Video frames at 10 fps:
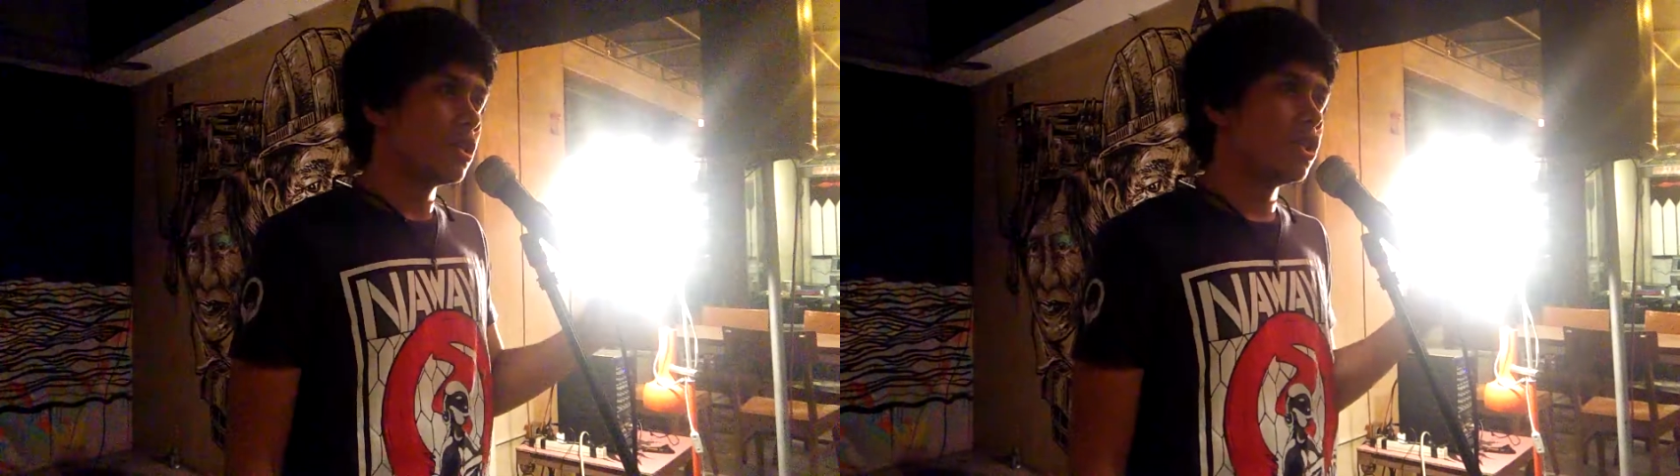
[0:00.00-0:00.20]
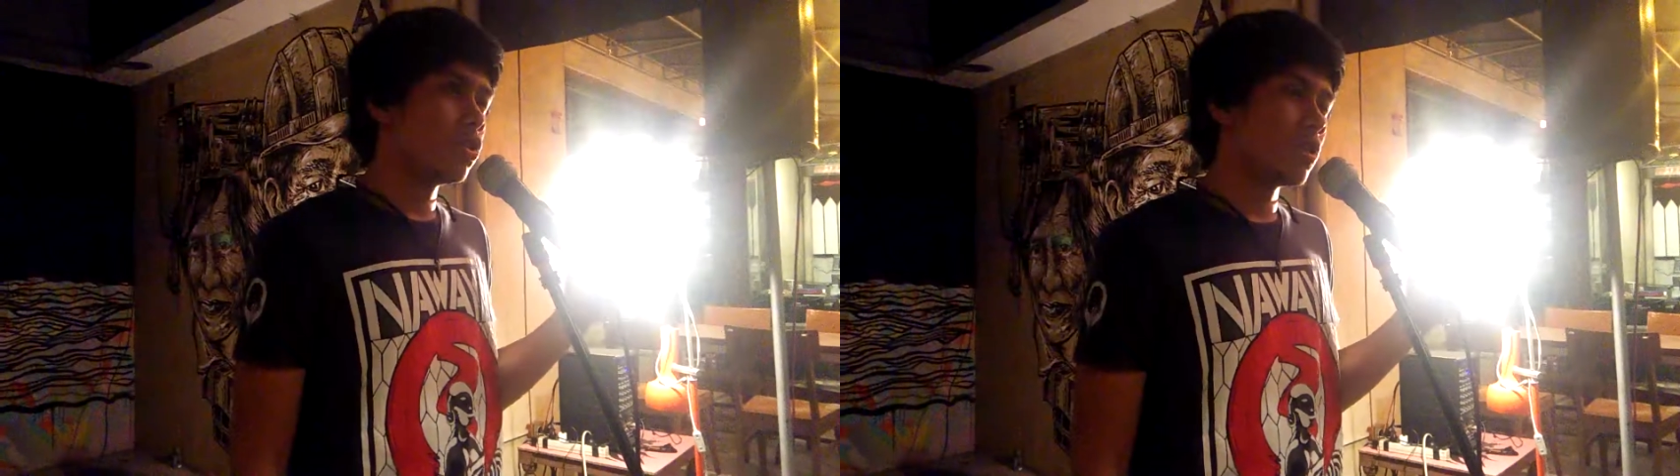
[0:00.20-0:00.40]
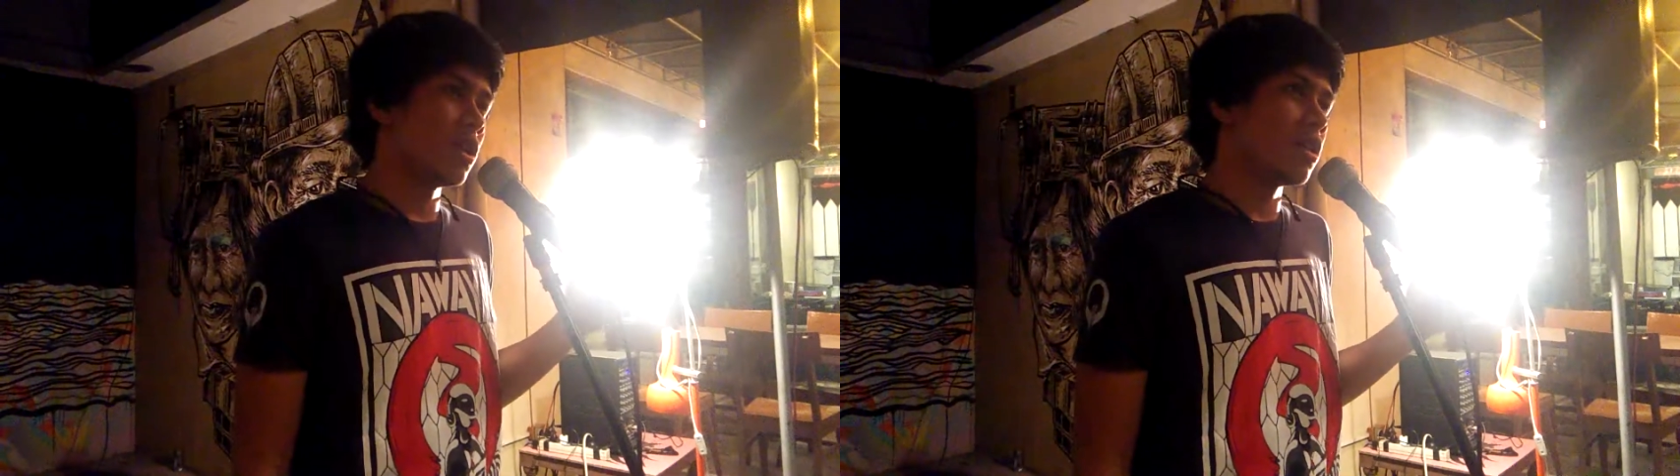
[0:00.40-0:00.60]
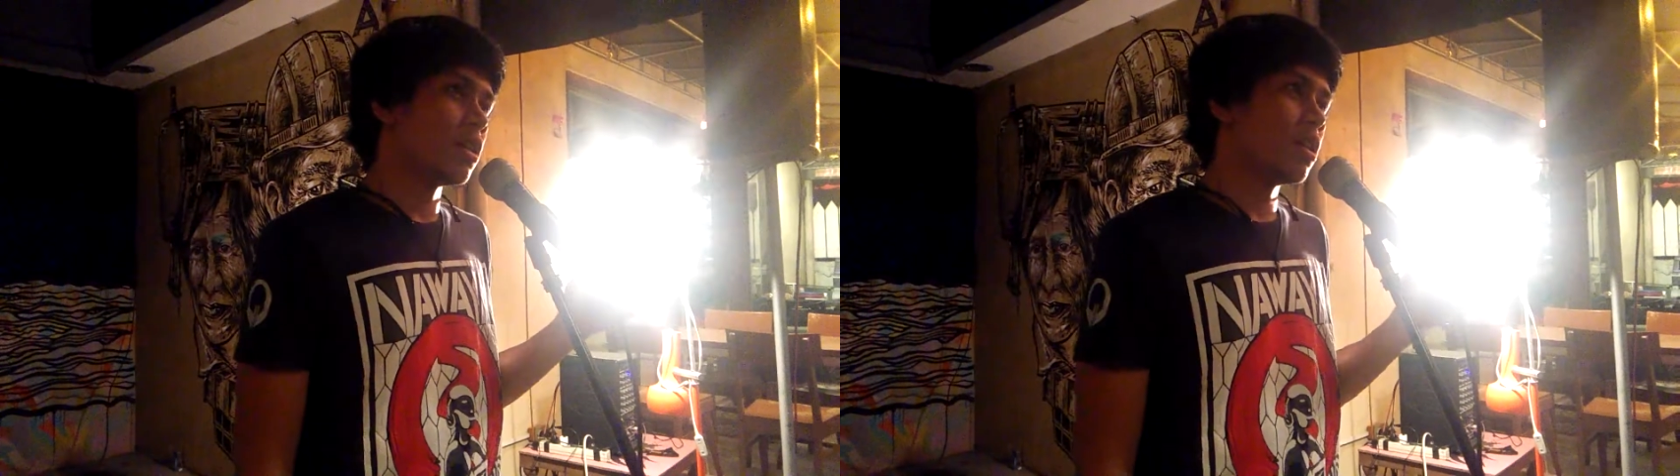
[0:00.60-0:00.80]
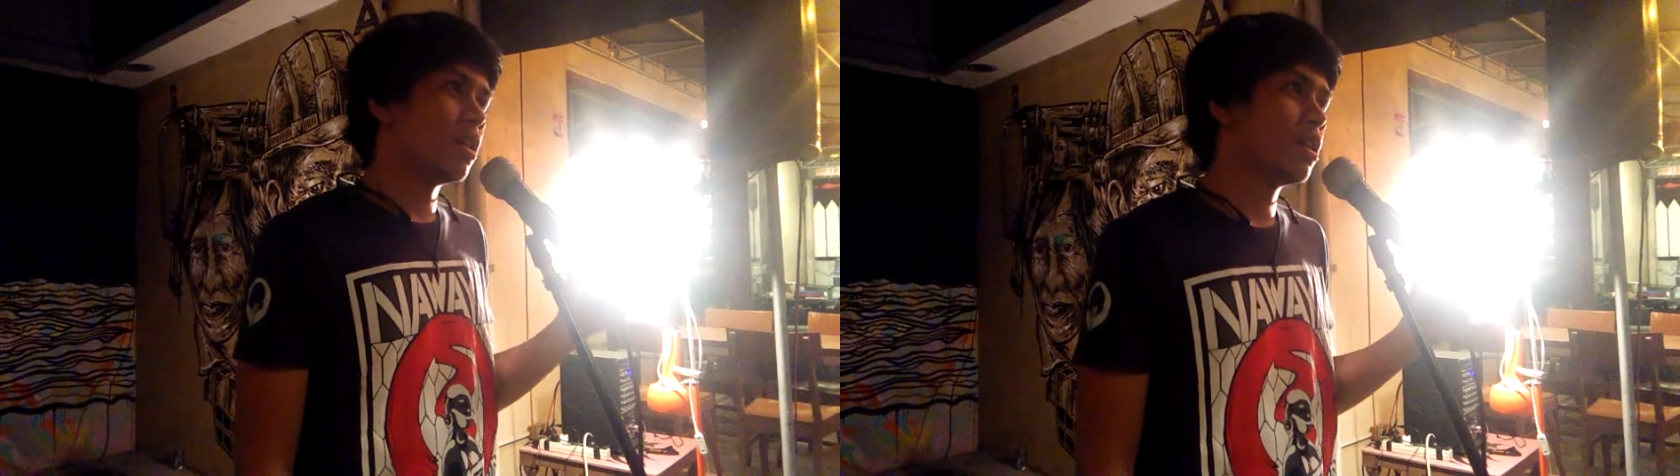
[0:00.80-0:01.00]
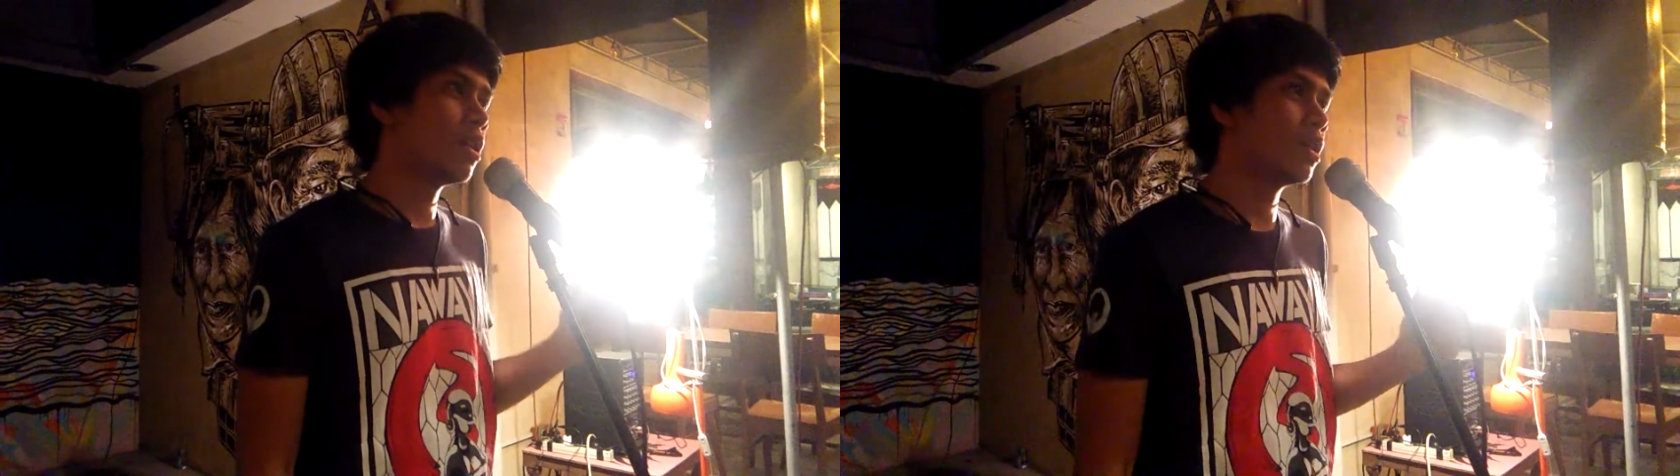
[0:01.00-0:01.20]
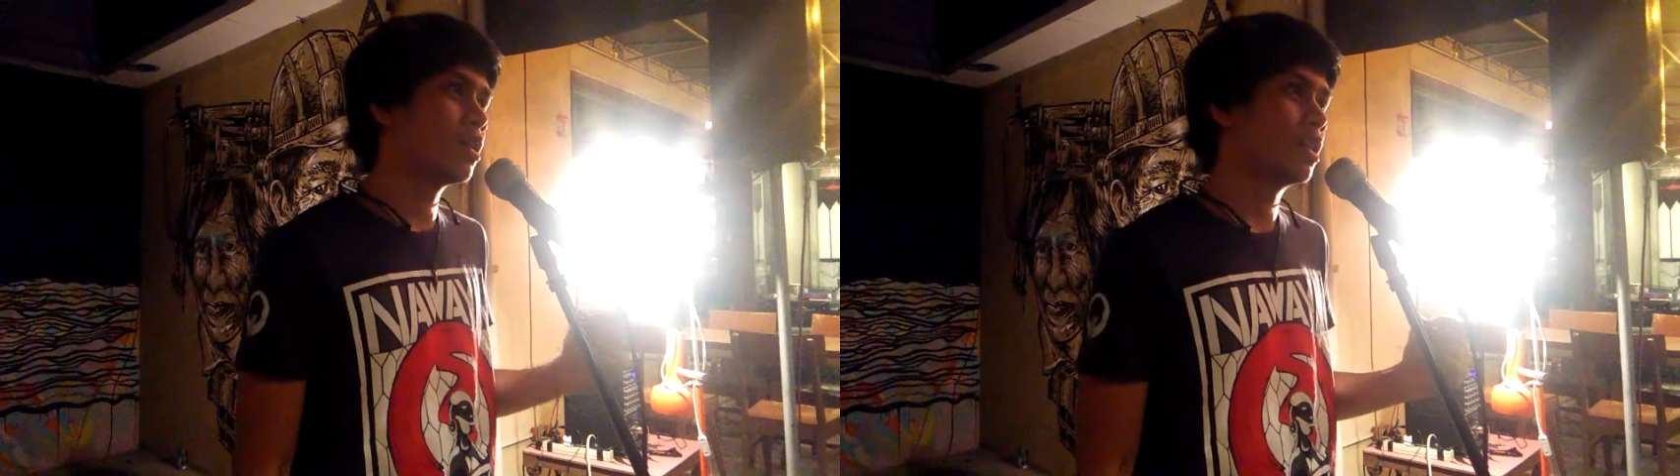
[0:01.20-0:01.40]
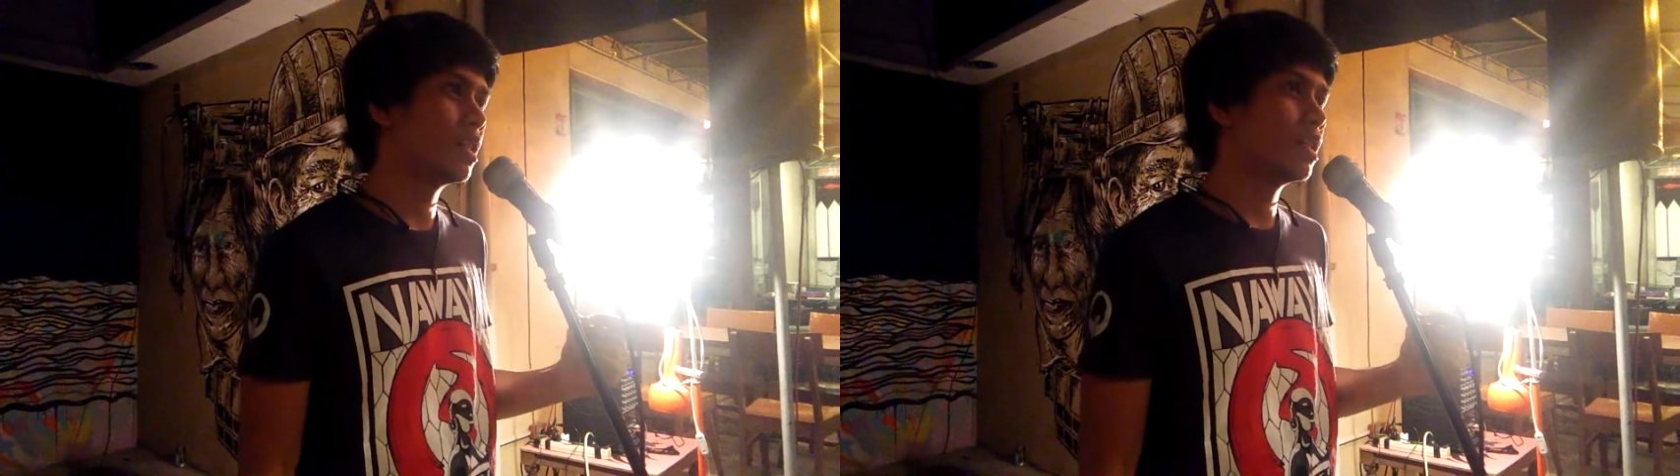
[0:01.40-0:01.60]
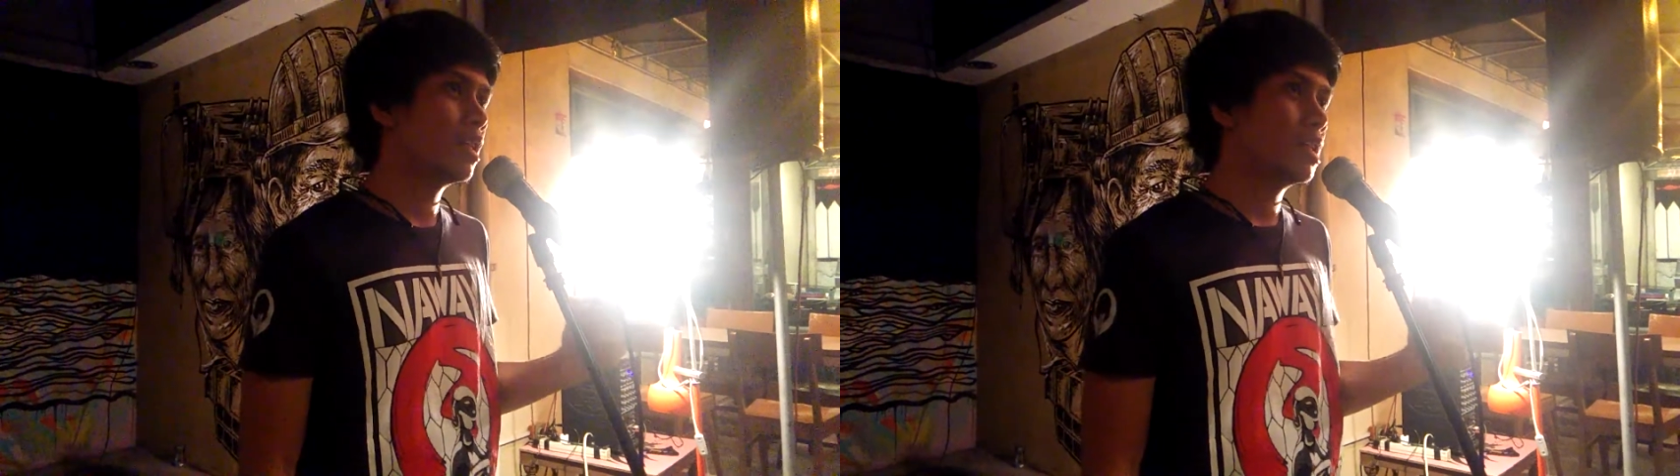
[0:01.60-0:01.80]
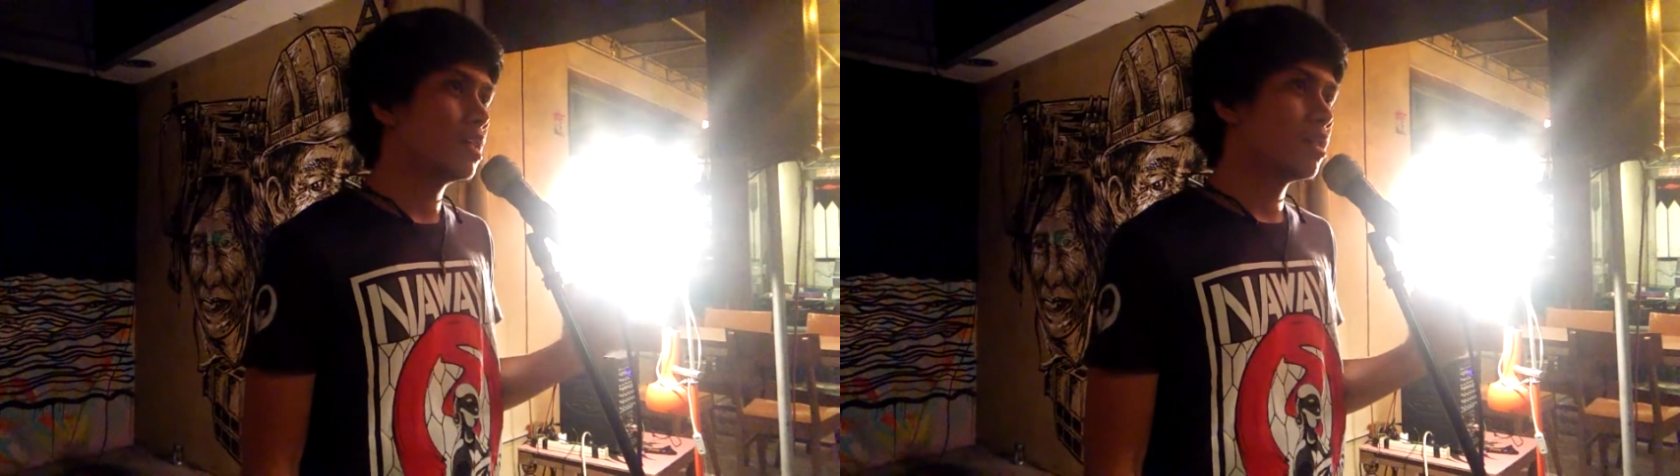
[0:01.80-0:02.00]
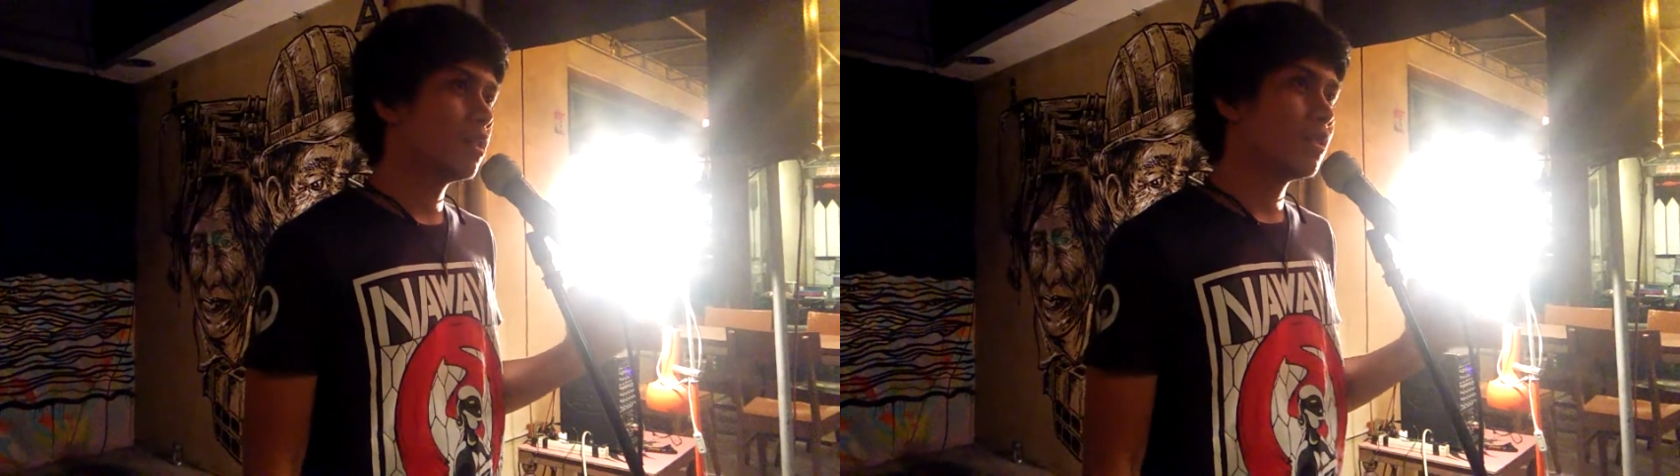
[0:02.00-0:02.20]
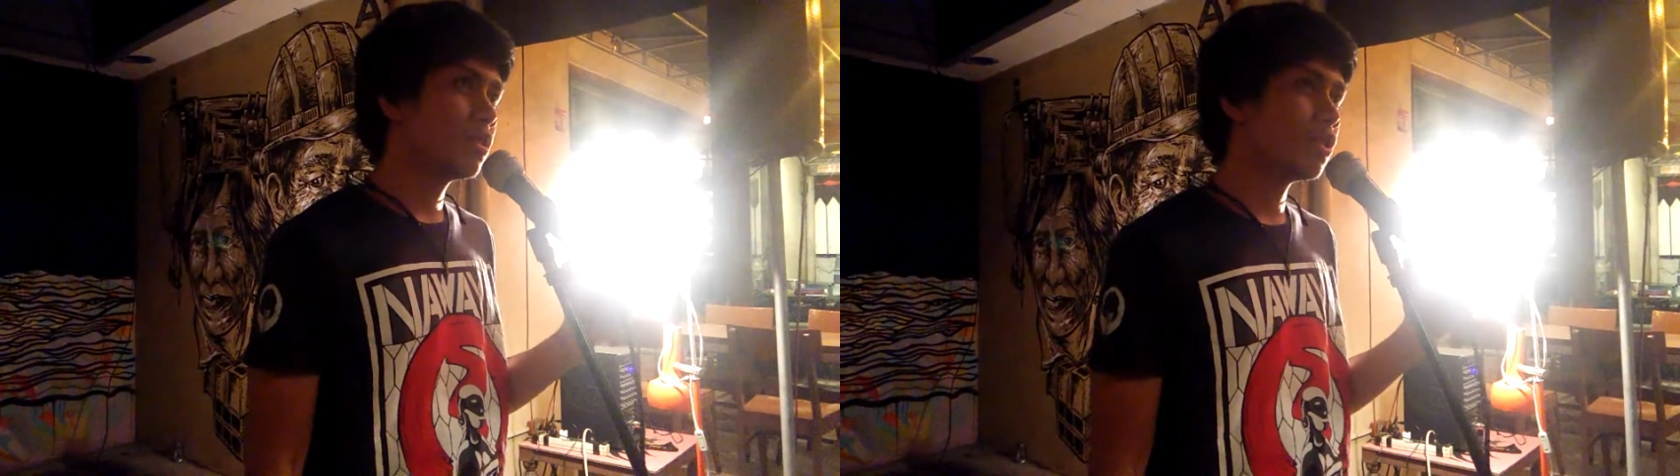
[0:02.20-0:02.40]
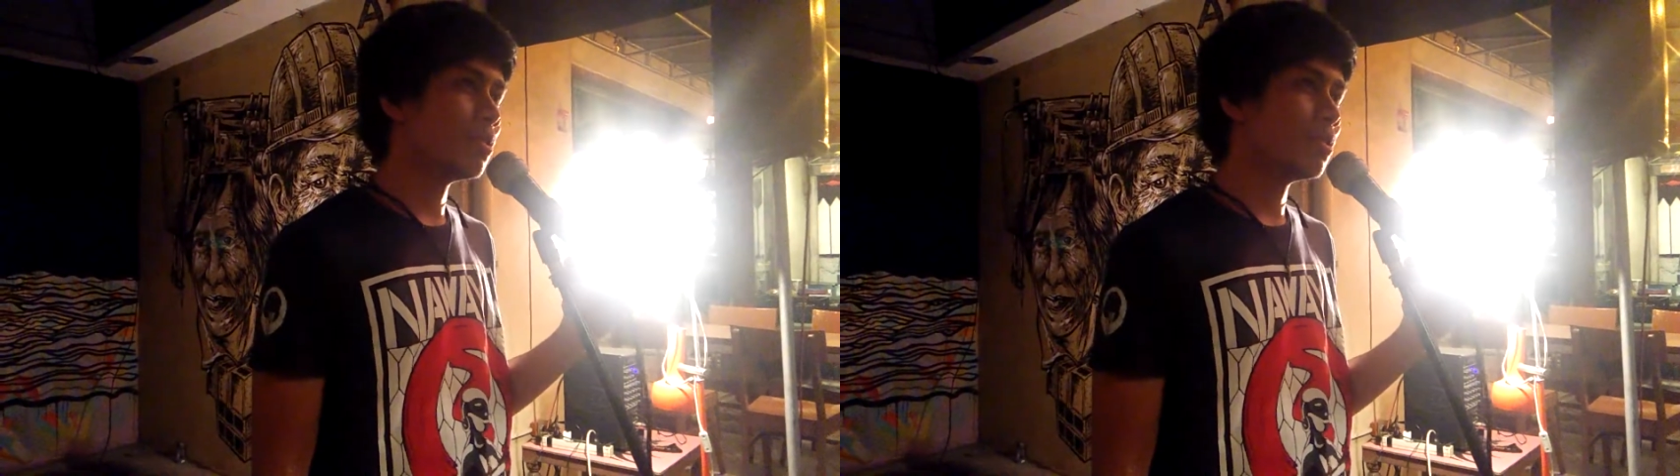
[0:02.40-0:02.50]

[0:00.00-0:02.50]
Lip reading: you were 2